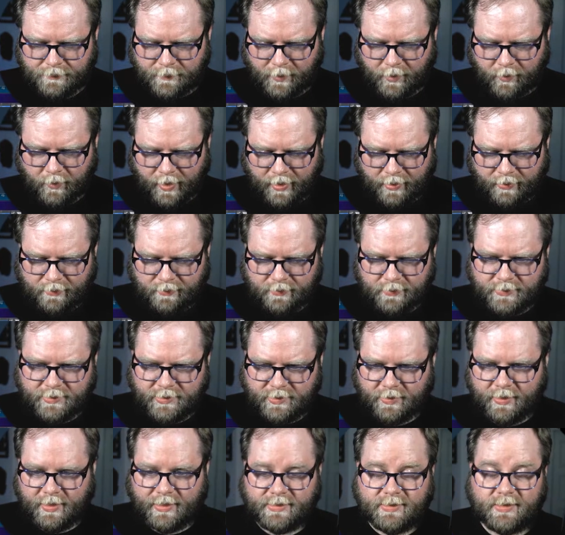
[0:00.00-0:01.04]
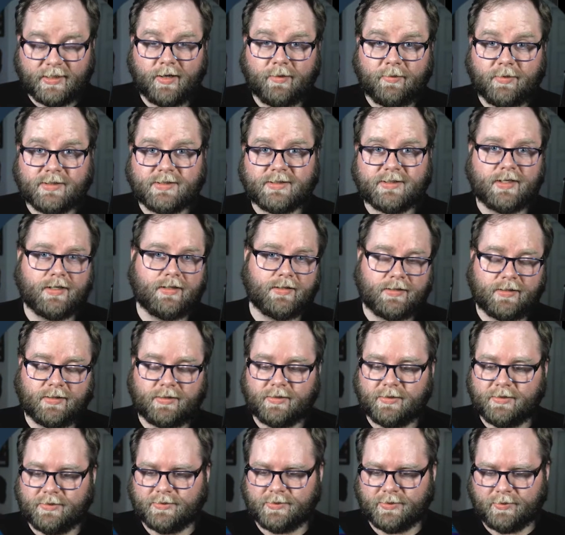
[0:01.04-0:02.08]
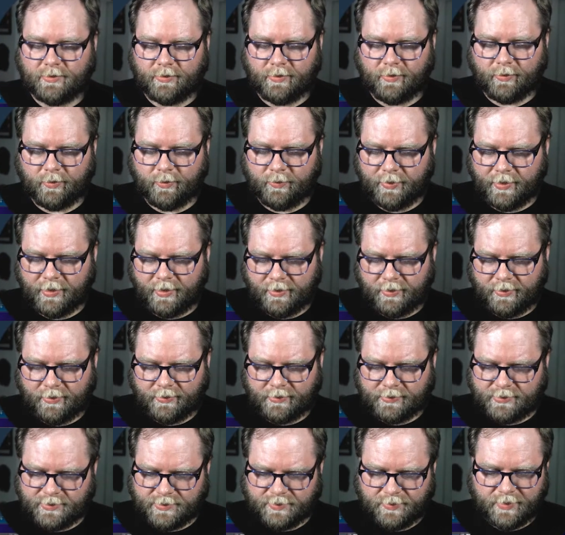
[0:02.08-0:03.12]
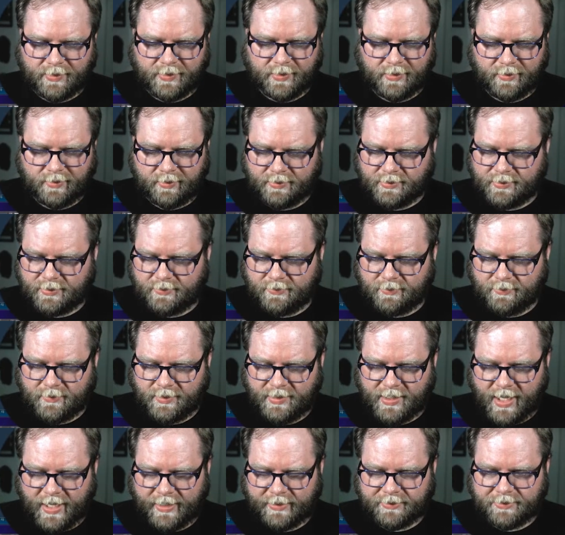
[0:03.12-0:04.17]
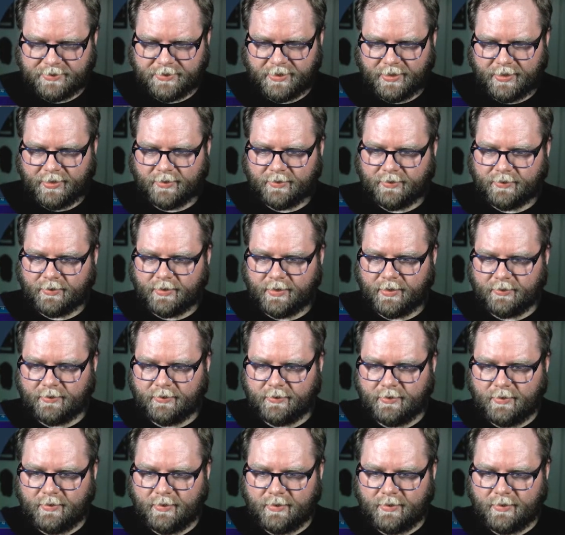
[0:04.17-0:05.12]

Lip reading: Great, so that's now been sent to the user local bin. You can just put the -d on there.